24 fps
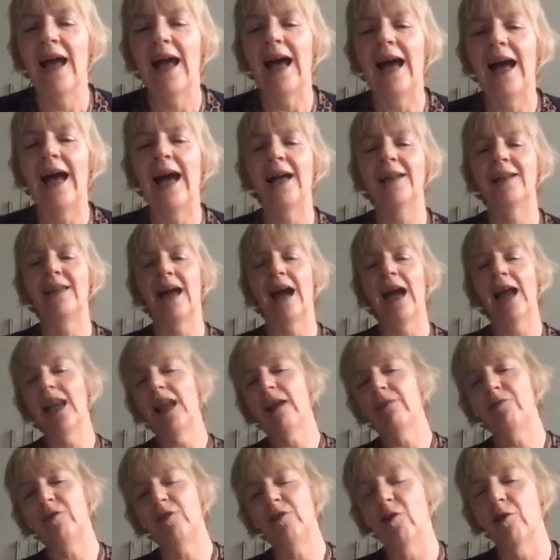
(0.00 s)
And I
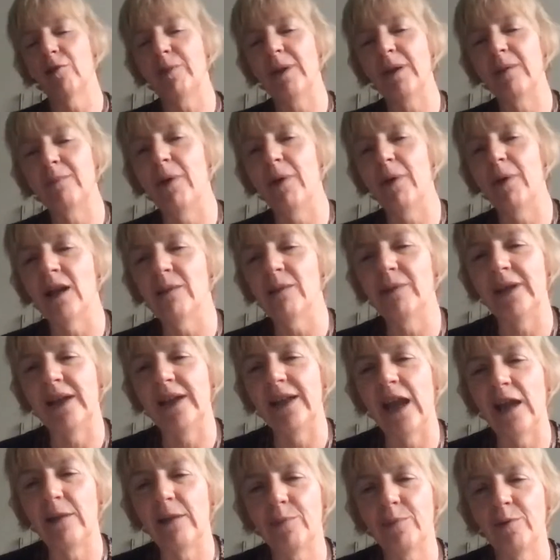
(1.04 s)
left the European Parliament
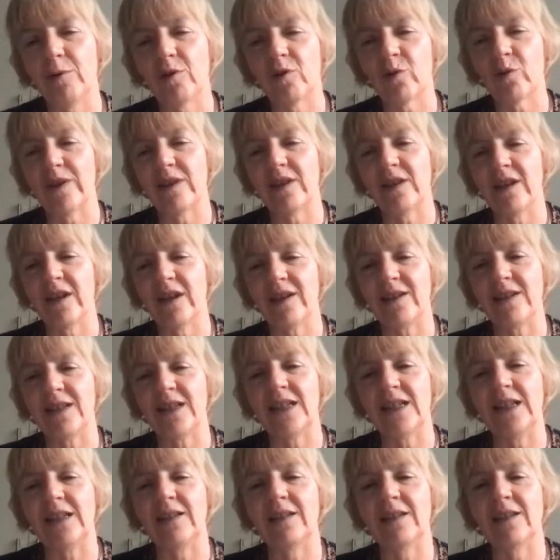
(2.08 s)
in April
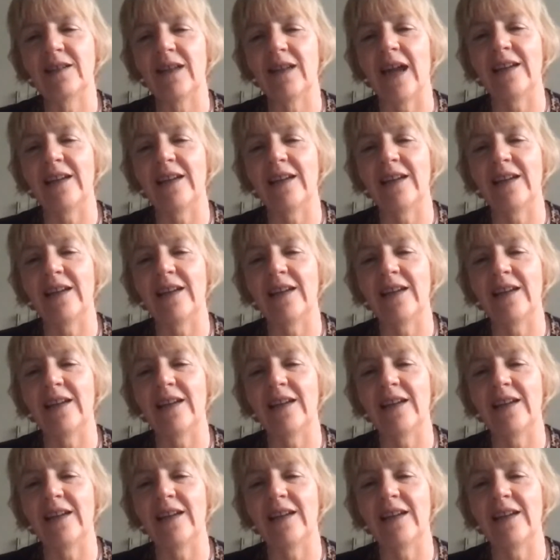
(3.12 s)
2019.